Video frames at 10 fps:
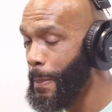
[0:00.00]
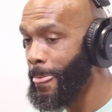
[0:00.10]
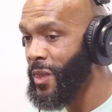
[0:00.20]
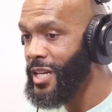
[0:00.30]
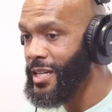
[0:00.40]

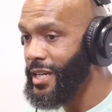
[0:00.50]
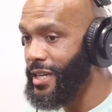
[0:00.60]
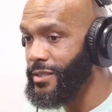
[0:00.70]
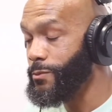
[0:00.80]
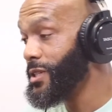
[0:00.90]

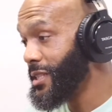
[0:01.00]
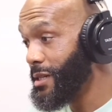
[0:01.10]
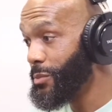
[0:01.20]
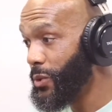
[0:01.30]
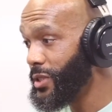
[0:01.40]
it's really
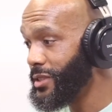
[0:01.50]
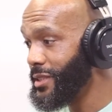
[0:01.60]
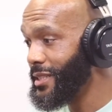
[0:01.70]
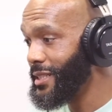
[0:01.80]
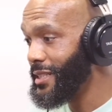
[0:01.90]

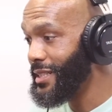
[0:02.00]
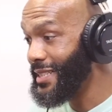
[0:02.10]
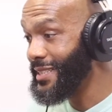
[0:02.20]
important